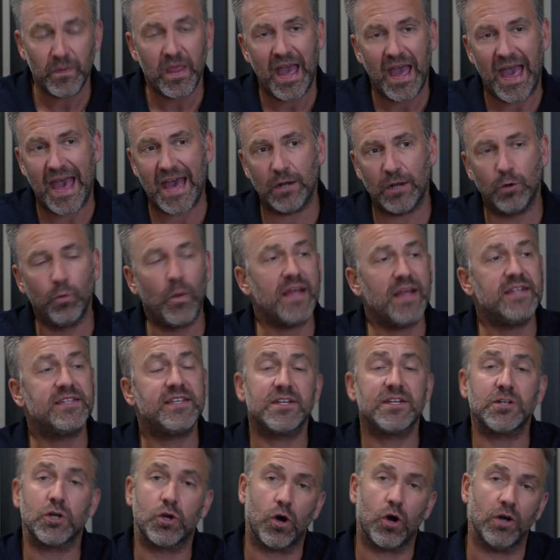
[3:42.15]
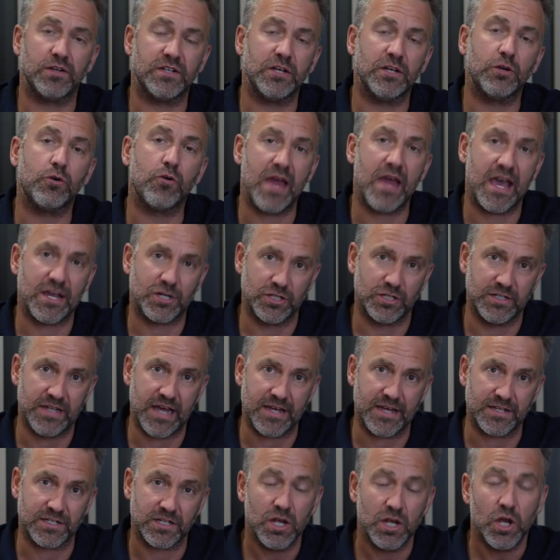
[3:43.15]
And Wednesdays are content creation
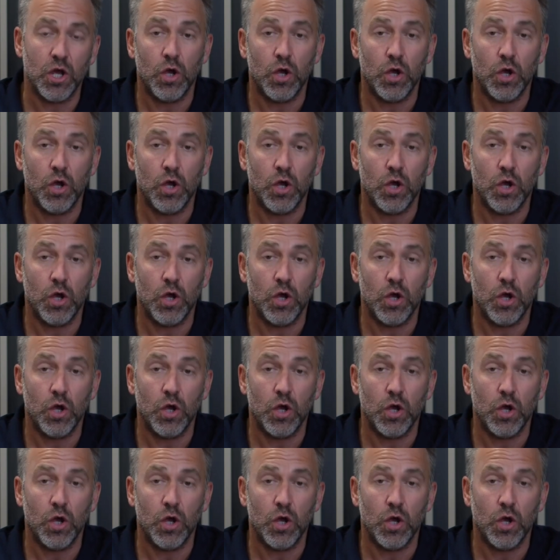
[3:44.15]
days.